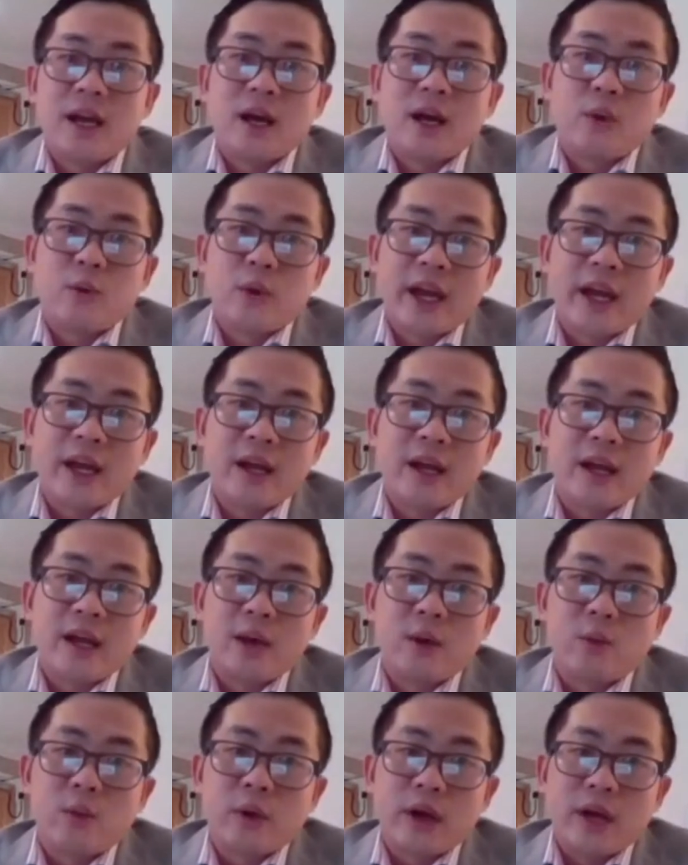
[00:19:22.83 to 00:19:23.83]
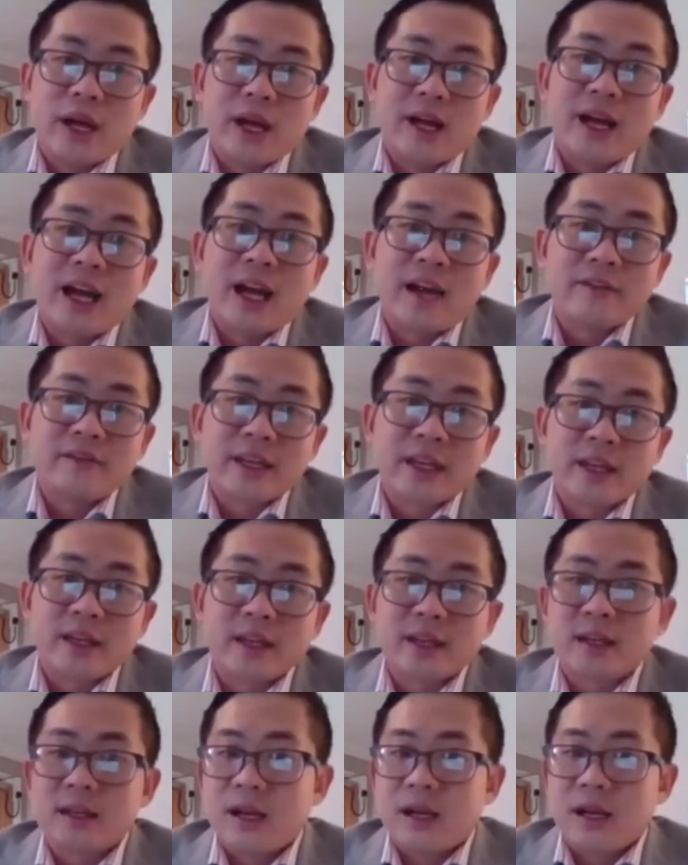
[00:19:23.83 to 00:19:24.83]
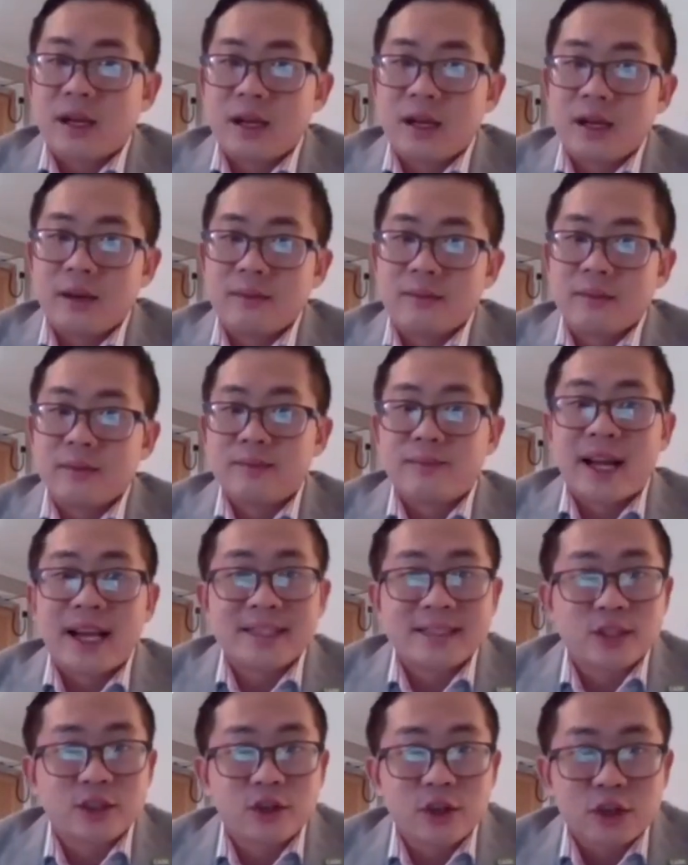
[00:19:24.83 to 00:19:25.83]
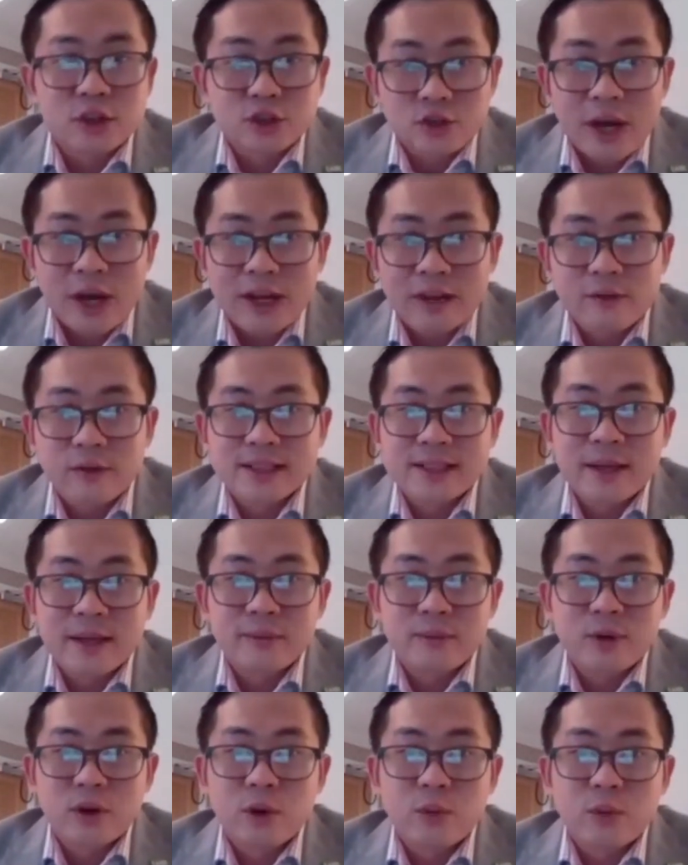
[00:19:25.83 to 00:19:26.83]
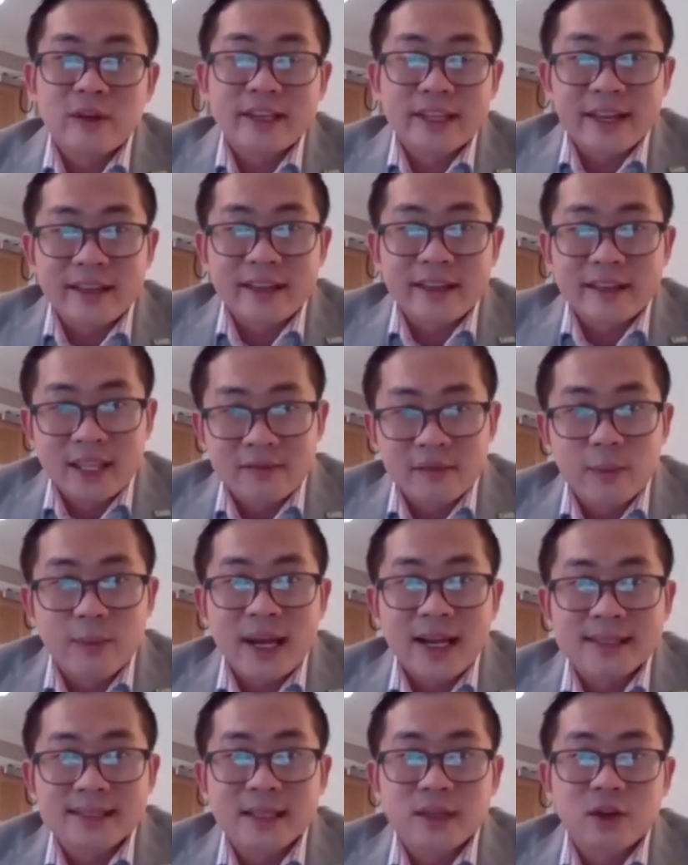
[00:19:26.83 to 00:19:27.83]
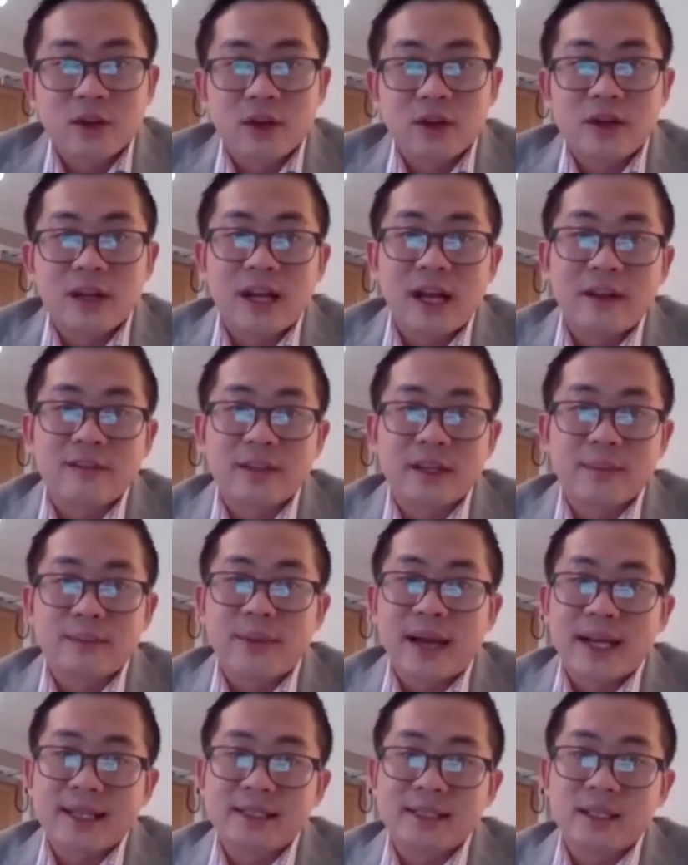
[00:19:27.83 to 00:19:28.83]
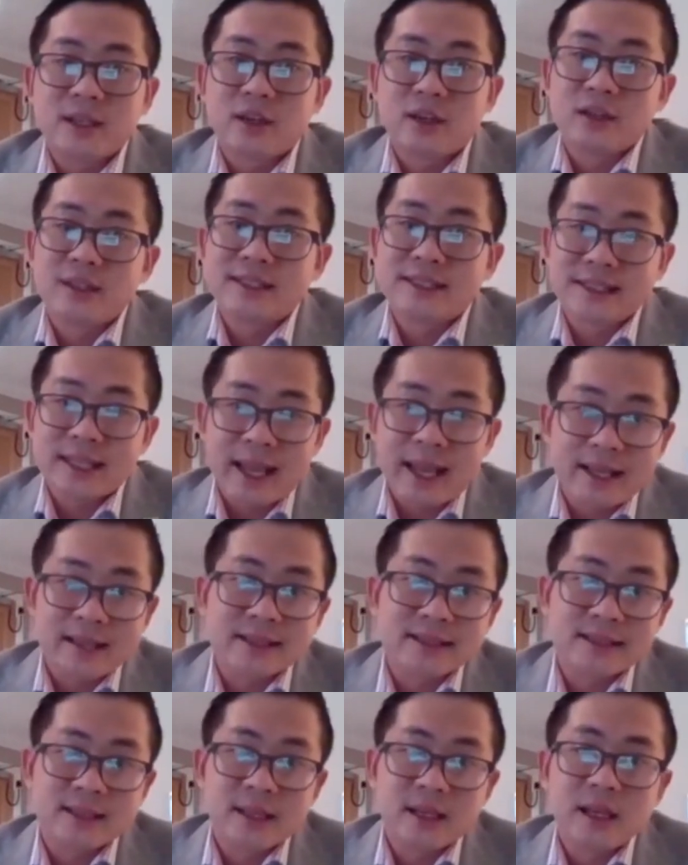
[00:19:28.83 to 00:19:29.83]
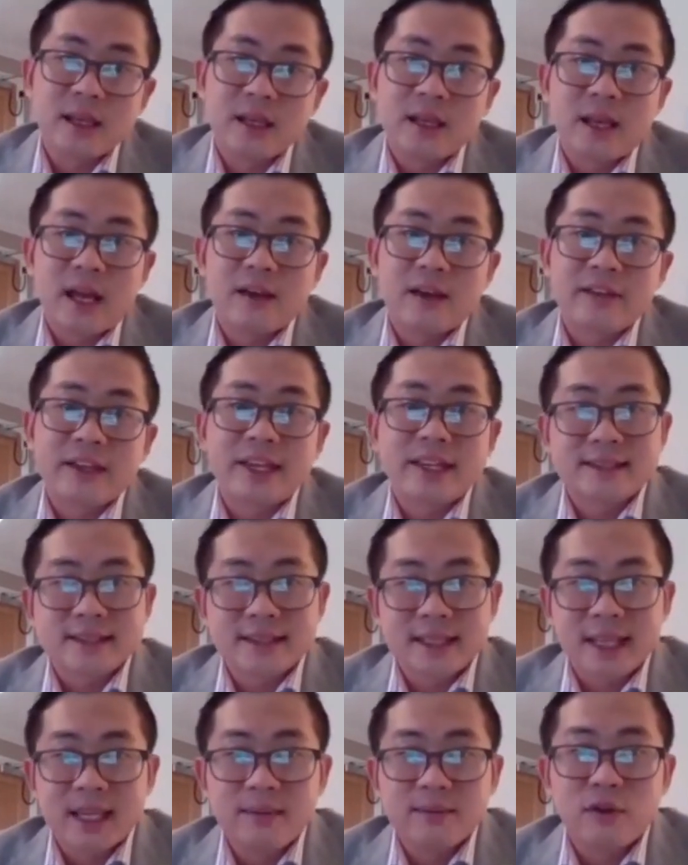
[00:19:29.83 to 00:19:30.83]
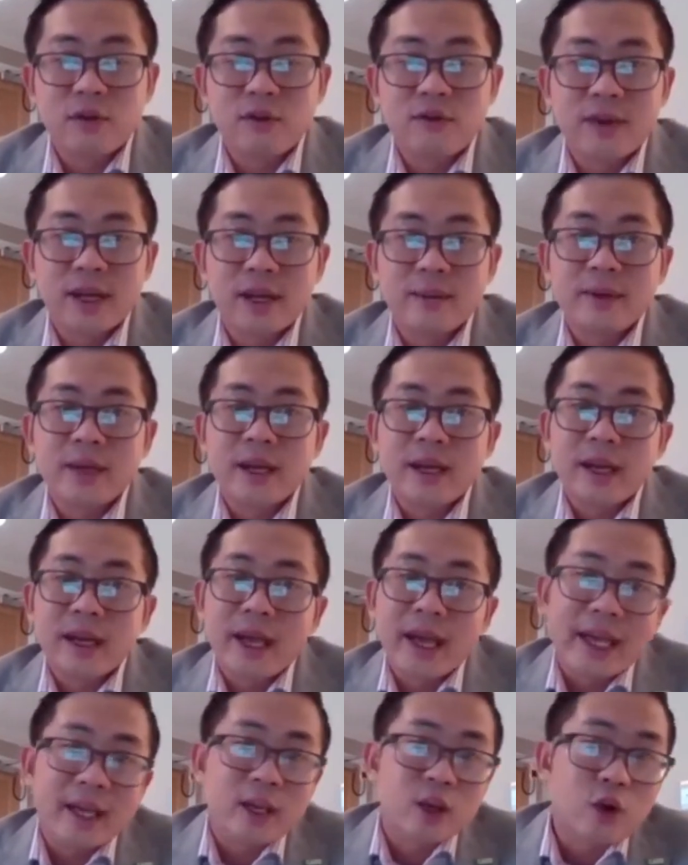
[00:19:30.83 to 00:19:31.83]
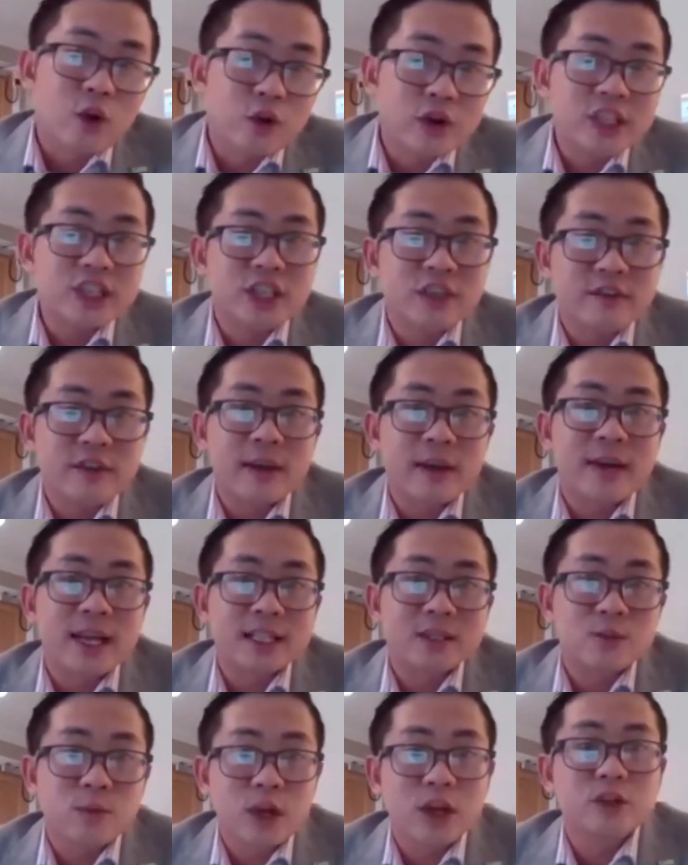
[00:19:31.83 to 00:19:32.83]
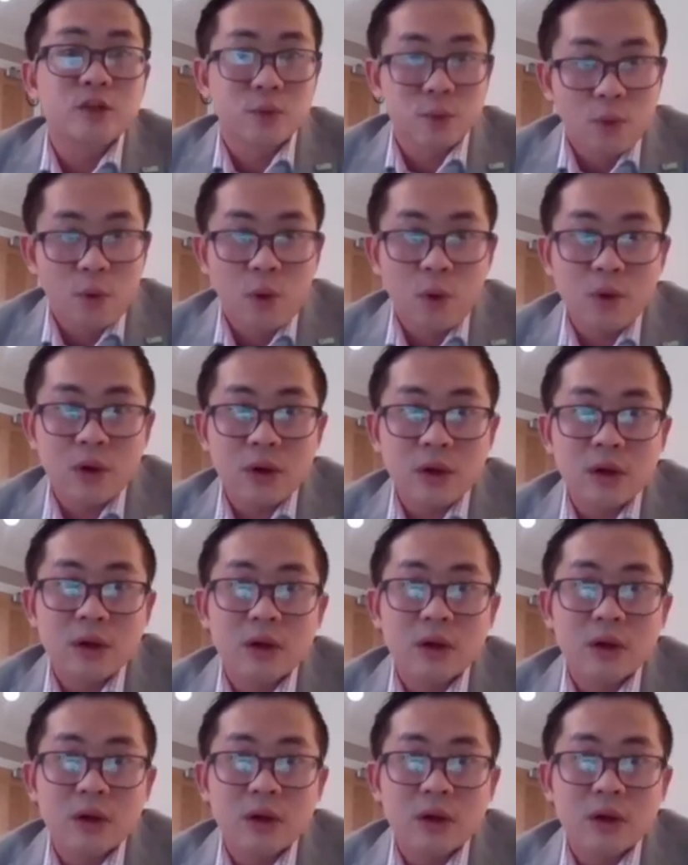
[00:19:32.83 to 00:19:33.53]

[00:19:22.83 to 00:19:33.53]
where having bicycle track, for example, where they can keep a bicycle, having bicycle stands, having a scheme for them, encouraging them as well to walk,